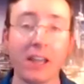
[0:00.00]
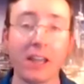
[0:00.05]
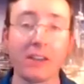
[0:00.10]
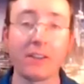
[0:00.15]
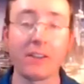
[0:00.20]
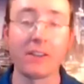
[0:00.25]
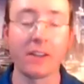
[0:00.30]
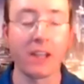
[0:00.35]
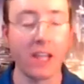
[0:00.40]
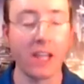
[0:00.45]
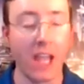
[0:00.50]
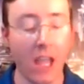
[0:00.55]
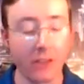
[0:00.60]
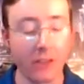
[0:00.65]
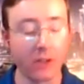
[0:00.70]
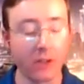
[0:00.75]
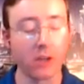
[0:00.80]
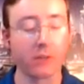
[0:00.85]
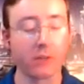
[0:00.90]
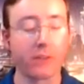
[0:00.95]
And, and,
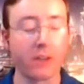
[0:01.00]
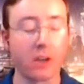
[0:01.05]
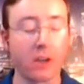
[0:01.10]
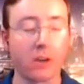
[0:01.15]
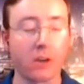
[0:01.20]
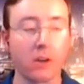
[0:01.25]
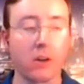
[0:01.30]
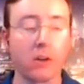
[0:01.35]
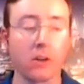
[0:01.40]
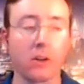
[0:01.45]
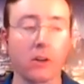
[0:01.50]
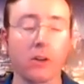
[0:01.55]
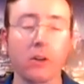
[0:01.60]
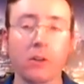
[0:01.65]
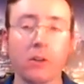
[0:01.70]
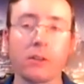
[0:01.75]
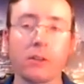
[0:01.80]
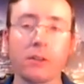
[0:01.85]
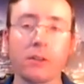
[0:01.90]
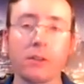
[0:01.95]
you know, there are
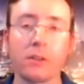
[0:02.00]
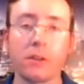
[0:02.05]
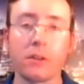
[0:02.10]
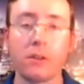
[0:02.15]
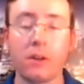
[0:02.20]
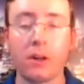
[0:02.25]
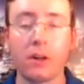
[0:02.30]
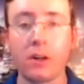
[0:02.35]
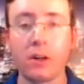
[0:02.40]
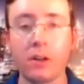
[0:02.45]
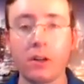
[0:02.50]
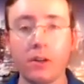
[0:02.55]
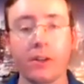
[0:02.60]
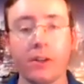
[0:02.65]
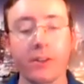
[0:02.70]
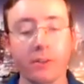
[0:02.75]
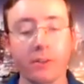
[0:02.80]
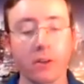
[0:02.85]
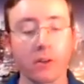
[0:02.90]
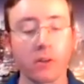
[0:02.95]
all,
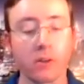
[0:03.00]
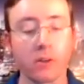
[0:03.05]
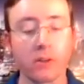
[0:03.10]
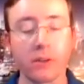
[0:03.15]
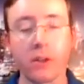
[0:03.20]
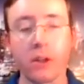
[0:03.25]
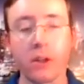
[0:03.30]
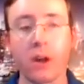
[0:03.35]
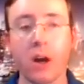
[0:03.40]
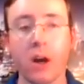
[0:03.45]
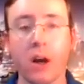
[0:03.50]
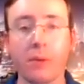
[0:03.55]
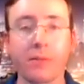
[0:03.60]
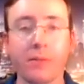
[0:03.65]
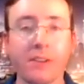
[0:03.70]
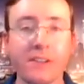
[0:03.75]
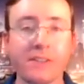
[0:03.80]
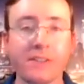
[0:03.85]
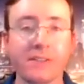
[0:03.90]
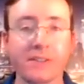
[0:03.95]
there are all um,
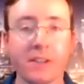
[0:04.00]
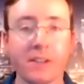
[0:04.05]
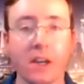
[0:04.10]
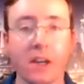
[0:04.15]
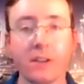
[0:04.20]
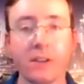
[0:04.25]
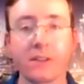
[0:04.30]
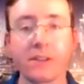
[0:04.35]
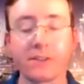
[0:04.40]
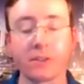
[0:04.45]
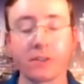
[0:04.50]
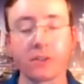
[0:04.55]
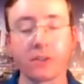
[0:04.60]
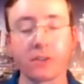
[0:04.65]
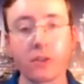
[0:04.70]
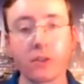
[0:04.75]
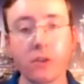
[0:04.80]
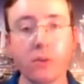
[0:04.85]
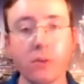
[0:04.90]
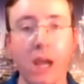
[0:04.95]
these, these sort
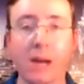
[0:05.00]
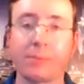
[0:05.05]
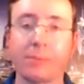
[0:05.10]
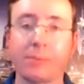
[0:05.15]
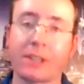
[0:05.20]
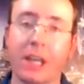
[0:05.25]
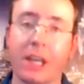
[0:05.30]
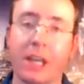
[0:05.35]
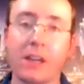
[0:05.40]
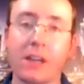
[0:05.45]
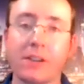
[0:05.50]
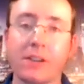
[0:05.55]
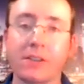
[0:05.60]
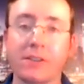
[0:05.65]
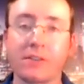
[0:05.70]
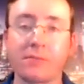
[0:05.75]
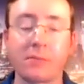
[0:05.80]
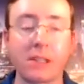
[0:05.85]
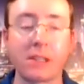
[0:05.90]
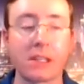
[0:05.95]
of new
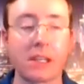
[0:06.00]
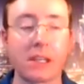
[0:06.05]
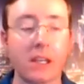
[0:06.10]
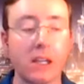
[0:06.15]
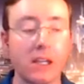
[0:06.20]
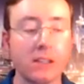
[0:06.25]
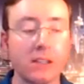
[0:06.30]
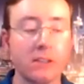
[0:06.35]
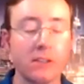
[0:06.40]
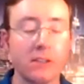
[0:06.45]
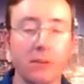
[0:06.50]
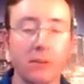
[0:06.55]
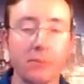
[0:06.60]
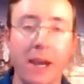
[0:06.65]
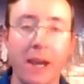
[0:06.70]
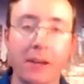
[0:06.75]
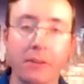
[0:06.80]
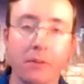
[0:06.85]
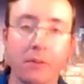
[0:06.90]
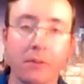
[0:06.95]
applications, be it
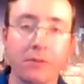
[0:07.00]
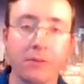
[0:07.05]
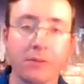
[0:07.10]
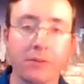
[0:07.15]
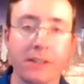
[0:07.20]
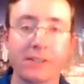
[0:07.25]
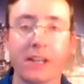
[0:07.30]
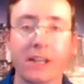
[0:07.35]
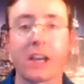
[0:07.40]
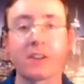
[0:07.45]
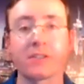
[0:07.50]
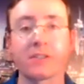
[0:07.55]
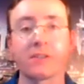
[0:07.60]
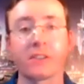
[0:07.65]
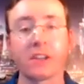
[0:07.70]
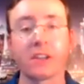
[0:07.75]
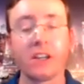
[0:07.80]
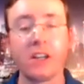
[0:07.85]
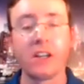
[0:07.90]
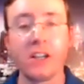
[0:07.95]

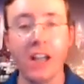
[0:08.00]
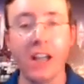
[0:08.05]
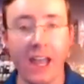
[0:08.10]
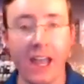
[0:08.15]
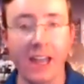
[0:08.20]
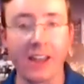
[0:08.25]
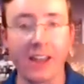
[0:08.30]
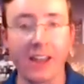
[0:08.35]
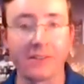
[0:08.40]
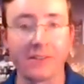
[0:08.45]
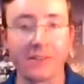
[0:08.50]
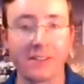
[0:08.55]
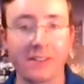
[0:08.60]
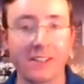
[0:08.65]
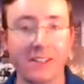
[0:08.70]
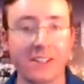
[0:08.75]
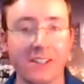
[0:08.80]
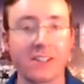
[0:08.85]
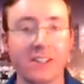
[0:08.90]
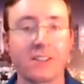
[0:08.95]
microtransactions, N F
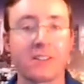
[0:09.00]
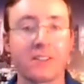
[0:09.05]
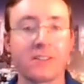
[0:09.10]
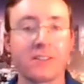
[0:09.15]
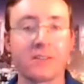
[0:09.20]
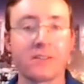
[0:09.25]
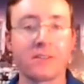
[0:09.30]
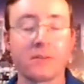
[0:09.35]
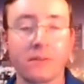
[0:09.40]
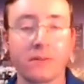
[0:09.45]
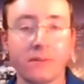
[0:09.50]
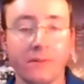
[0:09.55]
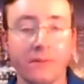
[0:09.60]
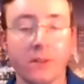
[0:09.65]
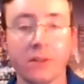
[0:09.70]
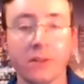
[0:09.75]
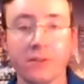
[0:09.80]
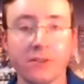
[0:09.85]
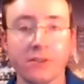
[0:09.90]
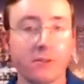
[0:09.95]
Ts,
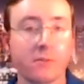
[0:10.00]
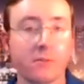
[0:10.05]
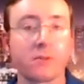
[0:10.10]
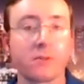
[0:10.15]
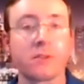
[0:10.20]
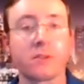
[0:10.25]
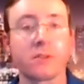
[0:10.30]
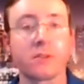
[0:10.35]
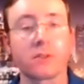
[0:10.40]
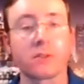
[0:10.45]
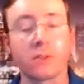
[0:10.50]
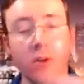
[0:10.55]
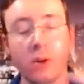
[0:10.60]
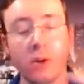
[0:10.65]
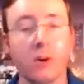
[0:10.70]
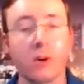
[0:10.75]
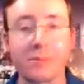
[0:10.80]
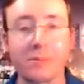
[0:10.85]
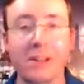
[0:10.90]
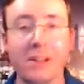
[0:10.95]
virtual
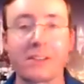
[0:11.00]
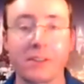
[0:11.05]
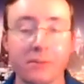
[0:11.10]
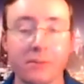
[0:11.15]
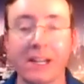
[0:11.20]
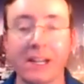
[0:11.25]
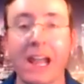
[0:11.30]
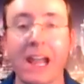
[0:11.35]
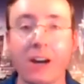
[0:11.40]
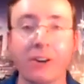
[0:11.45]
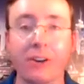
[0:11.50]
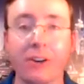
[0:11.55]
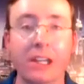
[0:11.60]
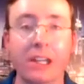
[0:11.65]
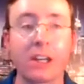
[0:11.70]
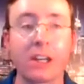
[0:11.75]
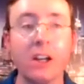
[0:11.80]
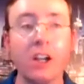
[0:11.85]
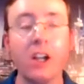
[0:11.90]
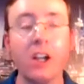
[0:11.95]
or augmented
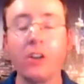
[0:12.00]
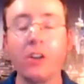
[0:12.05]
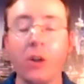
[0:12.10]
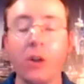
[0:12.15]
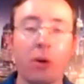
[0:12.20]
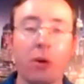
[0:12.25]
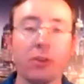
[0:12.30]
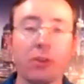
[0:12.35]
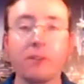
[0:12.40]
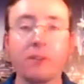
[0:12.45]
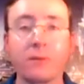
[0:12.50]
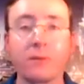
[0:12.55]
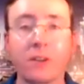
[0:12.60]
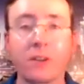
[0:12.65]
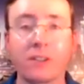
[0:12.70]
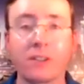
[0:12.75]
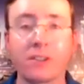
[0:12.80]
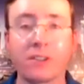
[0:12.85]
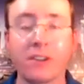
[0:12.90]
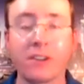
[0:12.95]
reality, all of
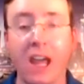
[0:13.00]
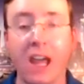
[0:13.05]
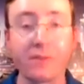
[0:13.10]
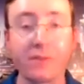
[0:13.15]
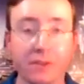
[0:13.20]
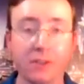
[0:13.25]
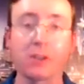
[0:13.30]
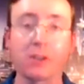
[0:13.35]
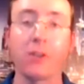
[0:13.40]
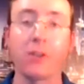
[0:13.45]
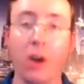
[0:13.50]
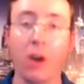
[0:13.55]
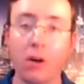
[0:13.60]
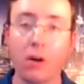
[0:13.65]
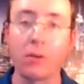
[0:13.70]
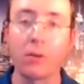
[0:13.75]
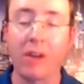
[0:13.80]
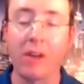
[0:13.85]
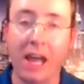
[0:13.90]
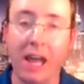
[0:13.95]
which have their
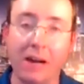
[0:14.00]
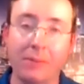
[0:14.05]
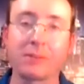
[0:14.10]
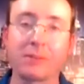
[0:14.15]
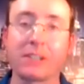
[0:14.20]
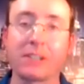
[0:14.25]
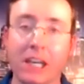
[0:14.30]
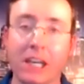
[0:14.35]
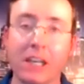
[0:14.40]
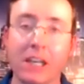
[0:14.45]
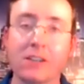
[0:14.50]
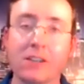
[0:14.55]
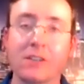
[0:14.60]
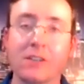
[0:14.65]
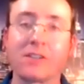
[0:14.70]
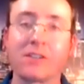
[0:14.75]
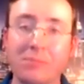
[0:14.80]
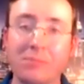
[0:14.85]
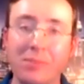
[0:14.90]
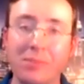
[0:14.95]
own
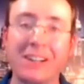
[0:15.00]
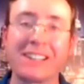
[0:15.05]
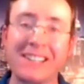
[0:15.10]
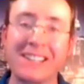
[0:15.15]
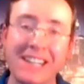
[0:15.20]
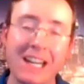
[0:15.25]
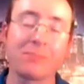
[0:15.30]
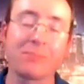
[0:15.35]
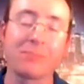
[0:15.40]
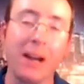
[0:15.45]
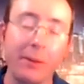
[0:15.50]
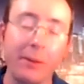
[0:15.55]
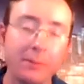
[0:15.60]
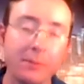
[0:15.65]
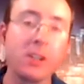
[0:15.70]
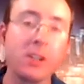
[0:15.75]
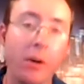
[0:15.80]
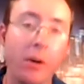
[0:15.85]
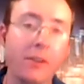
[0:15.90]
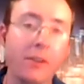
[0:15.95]
applications, but yeah,
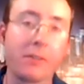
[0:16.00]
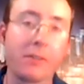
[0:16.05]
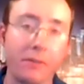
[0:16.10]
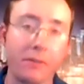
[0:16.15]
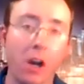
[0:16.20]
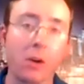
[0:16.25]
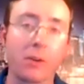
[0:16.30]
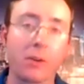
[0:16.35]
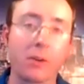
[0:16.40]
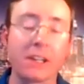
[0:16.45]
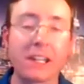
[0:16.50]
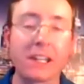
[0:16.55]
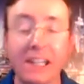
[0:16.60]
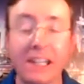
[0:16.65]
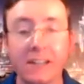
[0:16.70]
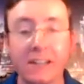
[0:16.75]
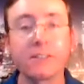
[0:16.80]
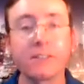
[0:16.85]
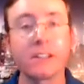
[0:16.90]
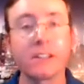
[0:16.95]
probably going forward
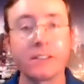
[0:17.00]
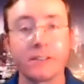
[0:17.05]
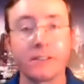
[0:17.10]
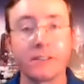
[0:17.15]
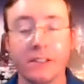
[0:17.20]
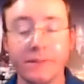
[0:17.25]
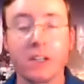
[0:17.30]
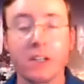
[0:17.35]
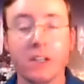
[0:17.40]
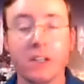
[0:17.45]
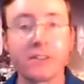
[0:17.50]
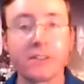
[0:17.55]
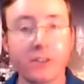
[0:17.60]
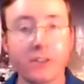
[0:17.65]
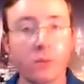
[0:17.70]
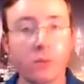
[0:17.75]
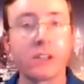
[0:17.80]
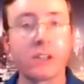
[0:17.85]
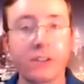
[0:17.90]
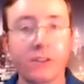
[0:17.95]
into into
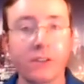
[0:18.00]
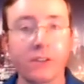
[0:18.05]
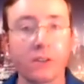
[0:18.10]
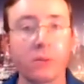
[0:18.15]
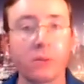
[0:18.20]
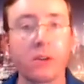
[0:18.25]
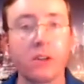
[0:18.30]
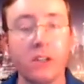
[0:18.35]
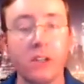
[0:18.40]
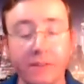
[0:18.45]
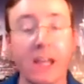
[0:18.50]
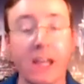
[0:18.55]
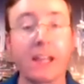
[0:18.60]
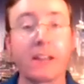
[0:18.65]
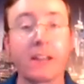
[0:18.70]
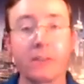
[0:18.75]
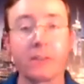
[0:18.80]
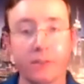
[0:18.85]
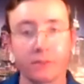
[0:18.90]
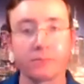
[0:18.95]
twenty-two
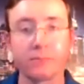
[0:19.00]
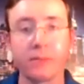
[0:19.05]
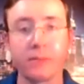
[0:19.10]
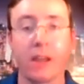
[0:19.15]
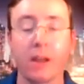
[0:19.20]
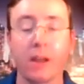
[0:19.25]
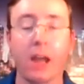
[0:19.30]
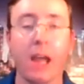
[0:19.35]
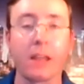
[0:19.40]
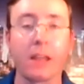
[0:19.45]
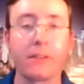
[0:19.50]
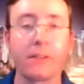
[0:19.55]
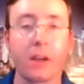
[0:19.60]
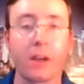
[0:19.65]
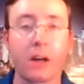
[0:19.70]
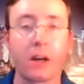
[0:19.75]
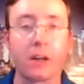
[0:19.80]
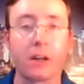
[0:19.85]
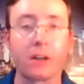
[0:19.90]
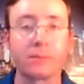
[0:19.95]
and and
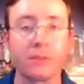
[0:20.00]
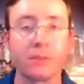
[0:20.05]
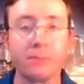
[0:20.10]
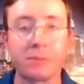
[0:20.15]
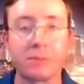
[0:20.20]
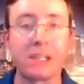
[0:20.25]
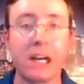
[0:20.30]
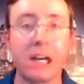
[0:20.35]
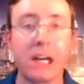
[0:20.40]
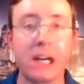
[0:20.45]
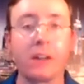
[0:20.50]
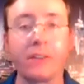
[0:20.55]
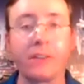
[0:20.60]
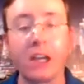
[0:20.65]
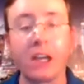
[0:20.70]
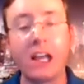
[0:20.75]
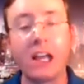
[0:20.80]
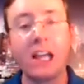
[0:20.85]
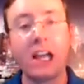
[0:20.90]
uh, beyond.